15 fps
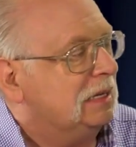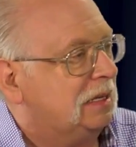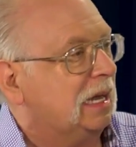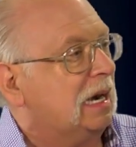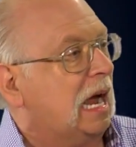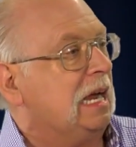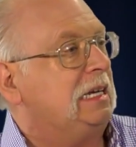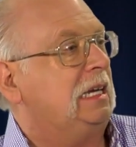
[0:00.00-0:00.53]

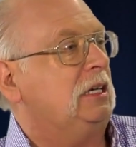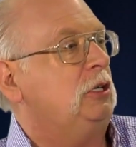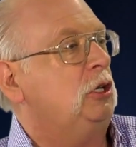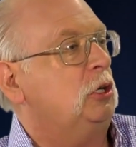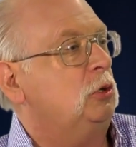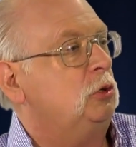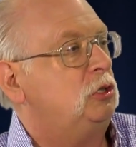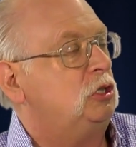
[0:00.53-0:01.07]
that I can
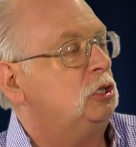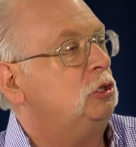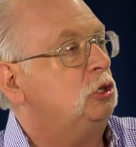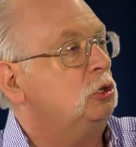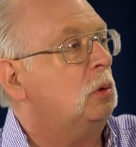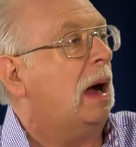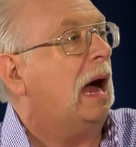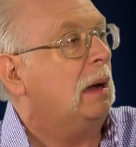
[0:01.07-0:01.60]
use to
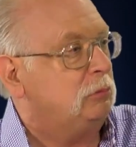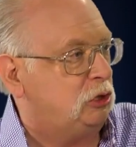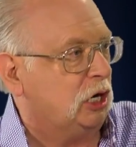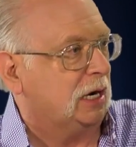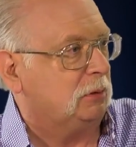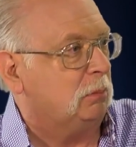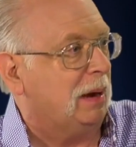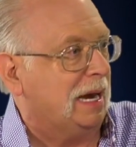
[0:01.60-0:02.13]
do
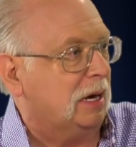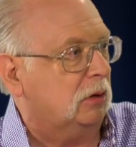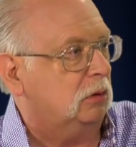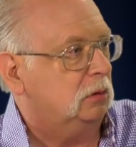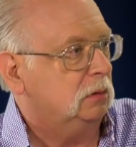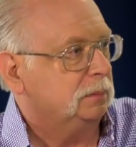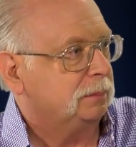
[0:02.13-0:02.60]
object mail